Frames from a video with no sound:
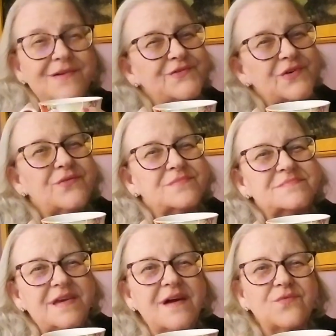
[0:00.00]
So,
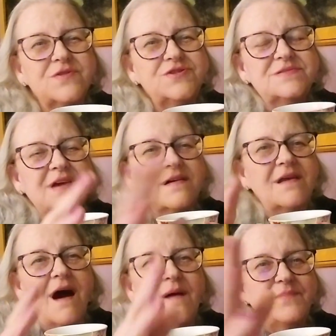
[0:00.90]
yeah, we're just
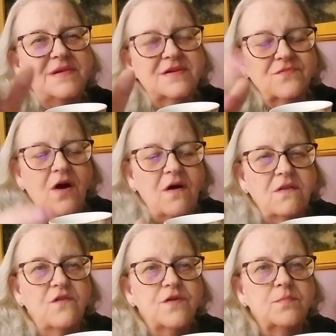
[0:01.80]
kind of hopping
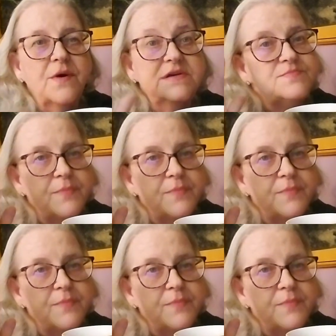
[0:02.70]
all over the place.